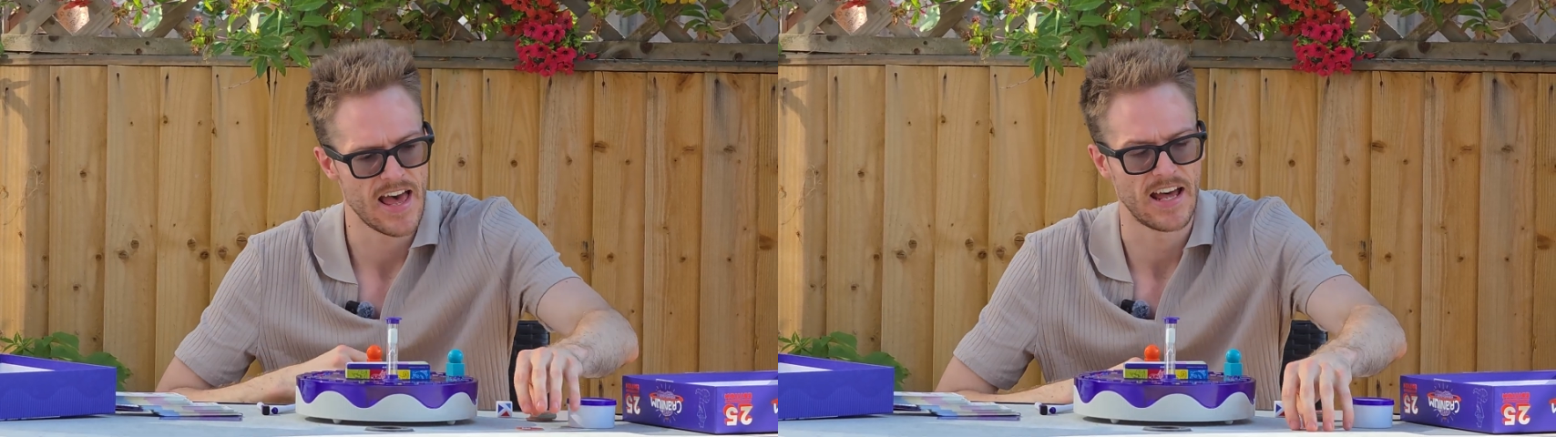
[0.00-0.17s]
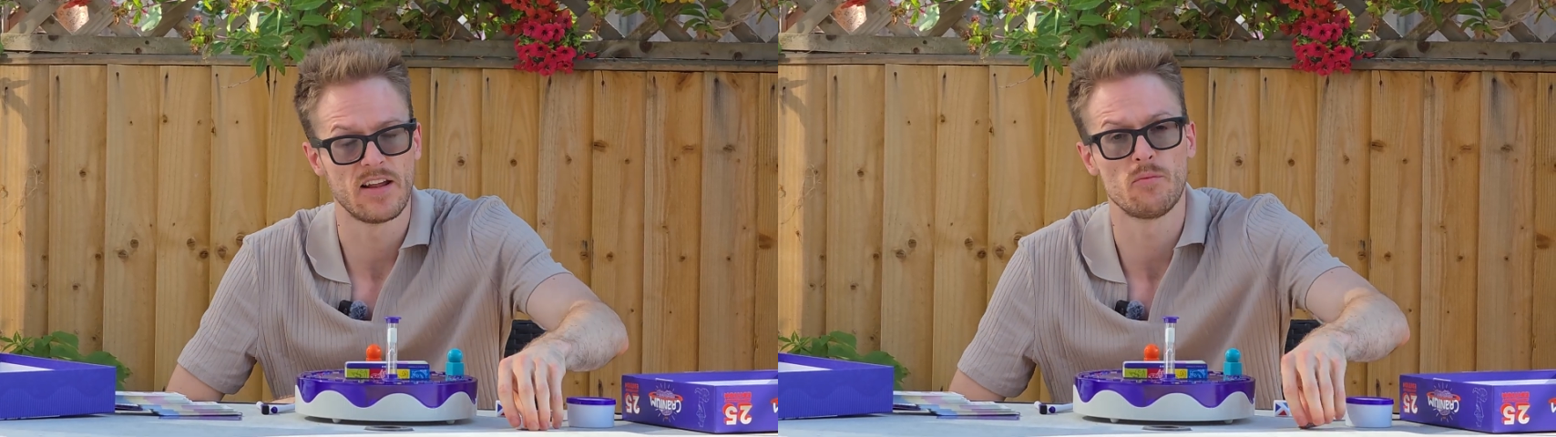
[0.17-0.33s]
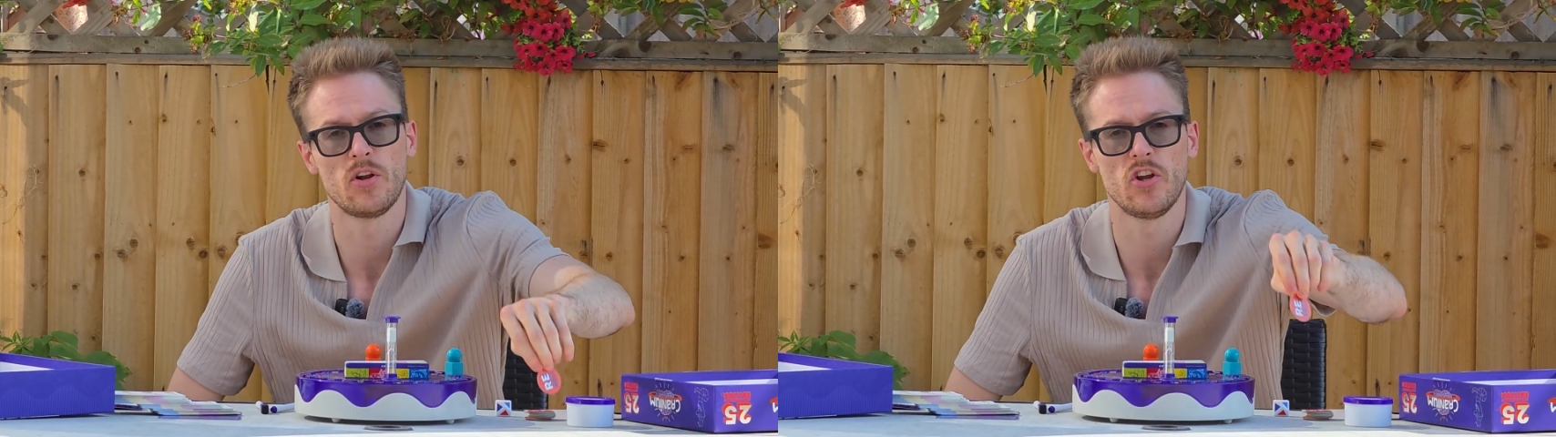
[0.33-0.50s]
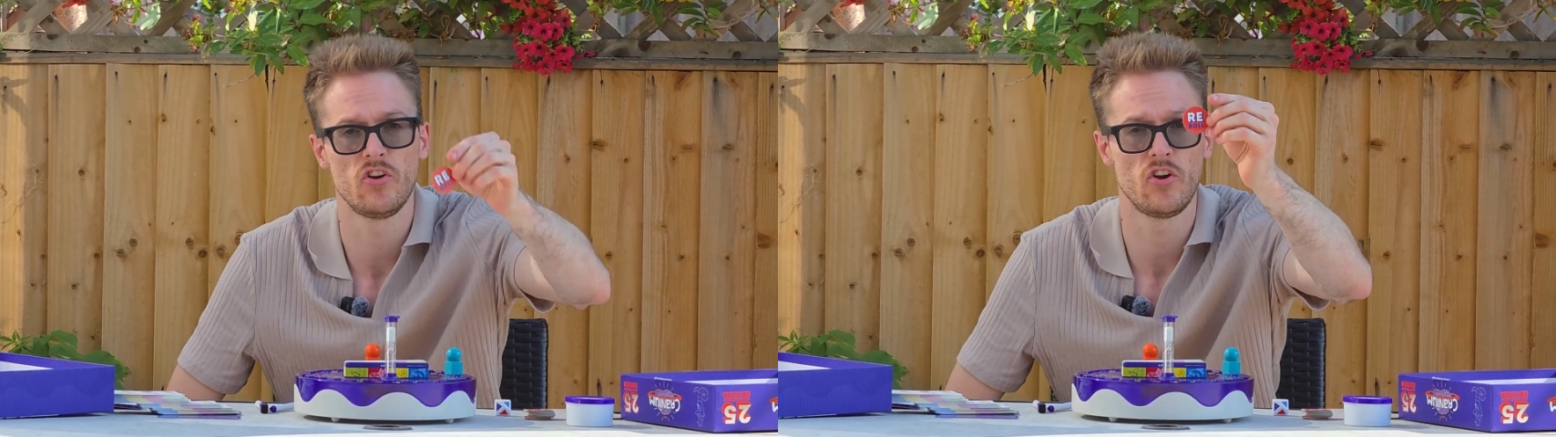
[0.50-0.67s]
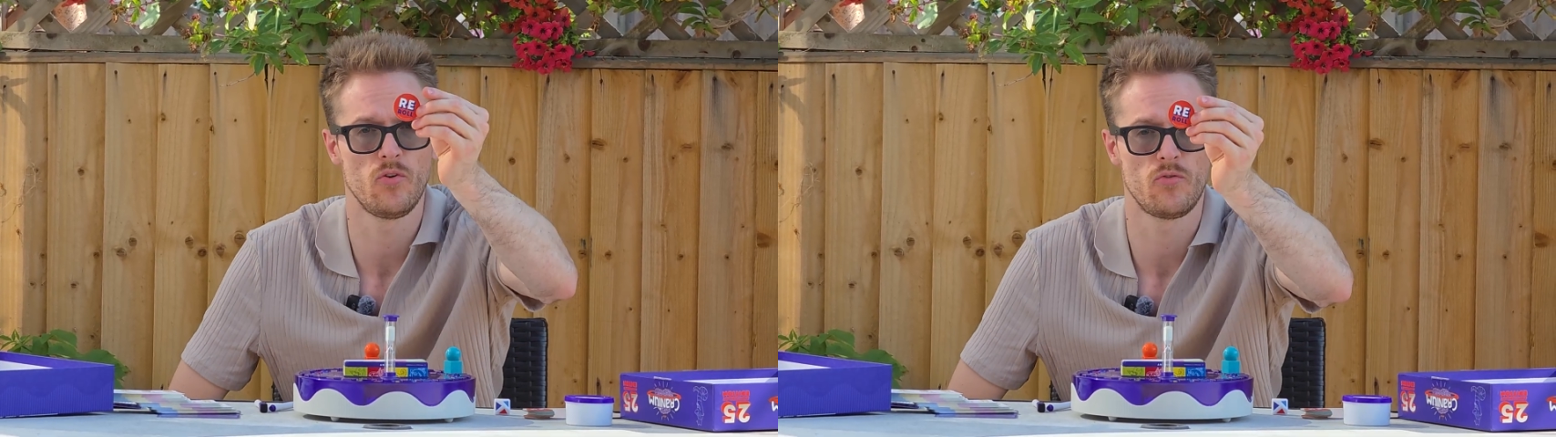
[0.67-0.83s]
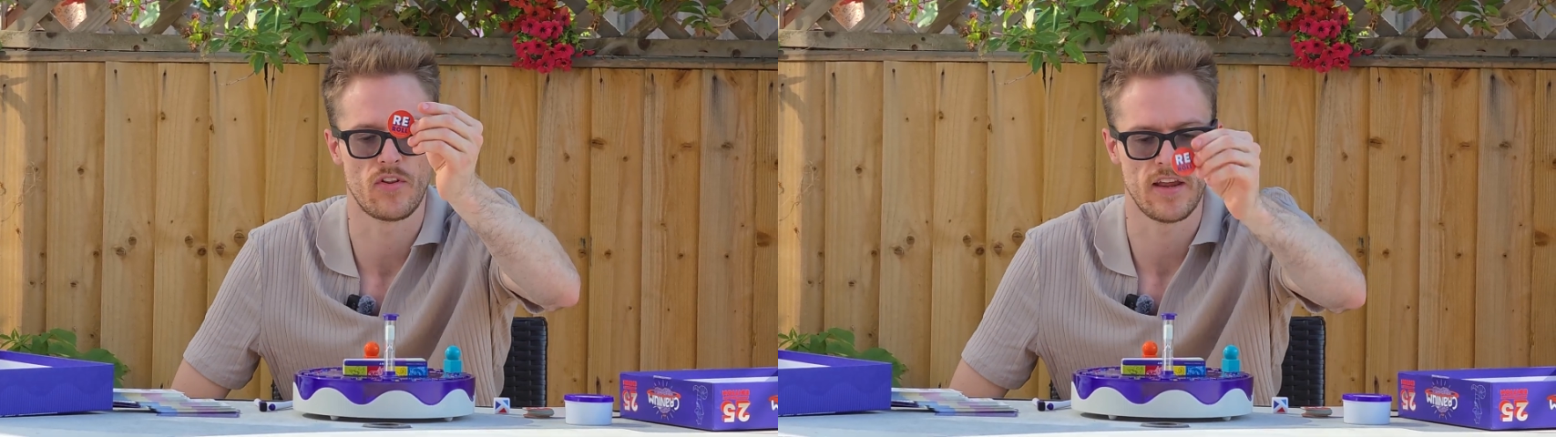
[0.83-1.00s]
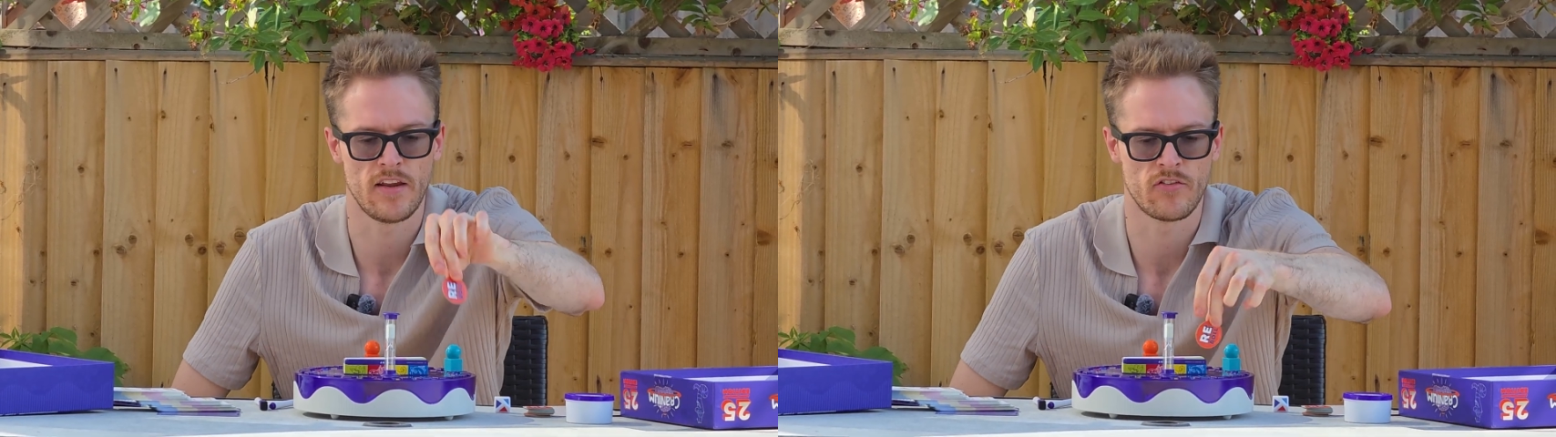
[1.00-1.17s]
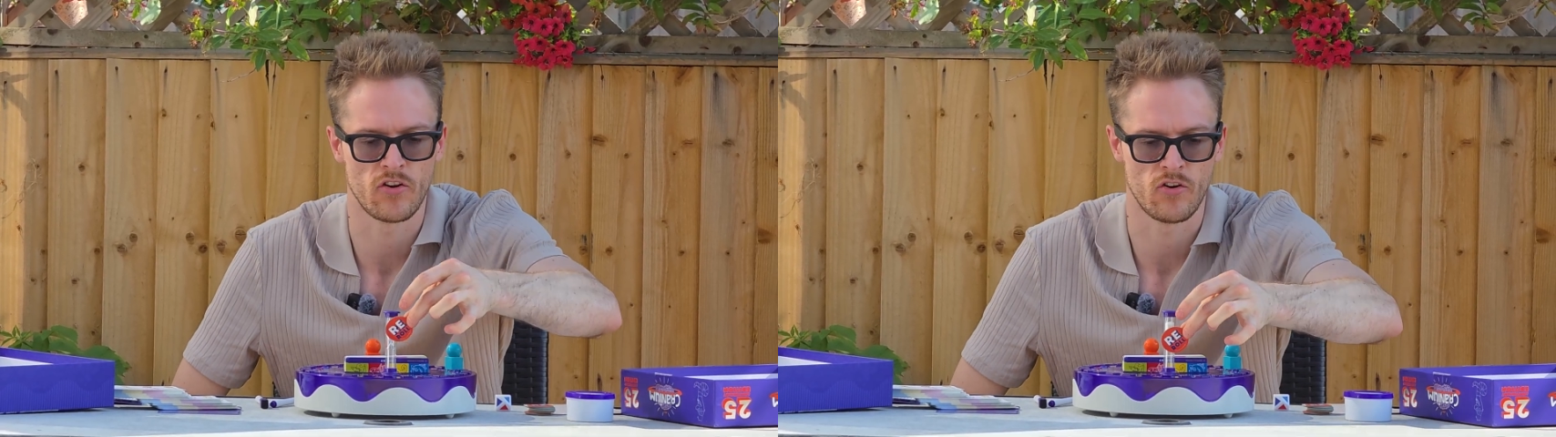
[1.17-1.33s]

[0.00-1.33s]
And then when you use these,